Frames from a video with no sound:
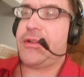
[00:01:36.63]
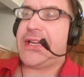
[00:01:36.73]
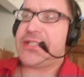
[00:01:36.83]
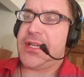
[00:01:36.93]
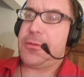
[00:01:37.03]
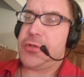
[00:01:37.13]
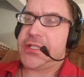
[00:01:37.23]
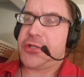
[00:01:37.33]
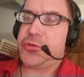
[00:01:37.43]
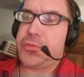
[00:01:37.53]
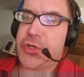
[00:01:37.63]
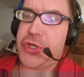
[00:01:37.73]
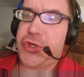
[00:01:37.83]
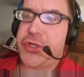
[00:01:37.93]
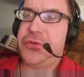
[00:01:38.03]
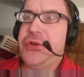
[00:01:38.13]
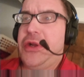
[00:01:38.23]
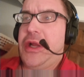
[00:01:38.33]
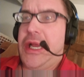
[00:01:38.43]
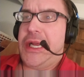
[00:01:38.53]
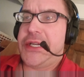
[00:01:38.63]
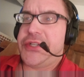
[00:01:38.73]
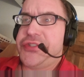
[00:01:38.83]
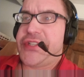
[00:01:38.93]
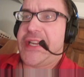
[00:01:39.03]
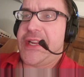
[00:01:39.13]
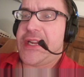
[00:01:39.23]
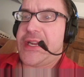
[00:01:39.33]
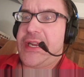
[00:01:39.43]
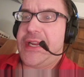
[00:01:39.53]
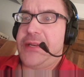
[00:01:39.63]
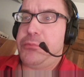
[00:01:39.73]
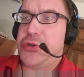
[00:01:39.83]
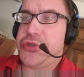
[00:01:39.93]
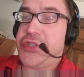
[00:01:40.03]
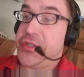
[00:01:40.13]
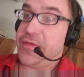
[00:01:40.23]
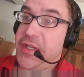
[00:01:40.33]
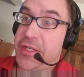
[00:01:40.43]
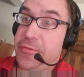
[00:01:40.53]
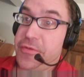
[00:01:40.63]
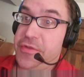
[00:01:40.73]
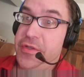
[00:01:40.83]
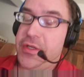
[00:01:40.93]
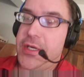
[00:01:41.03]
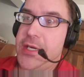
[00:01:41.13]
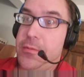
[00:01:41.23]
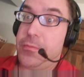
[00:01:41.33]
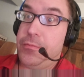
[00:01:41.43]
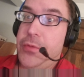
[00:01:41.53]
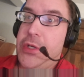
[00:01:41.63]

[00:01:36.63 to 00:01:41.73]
Last night was actually pretty good because I, uh, I pushed six vehicles and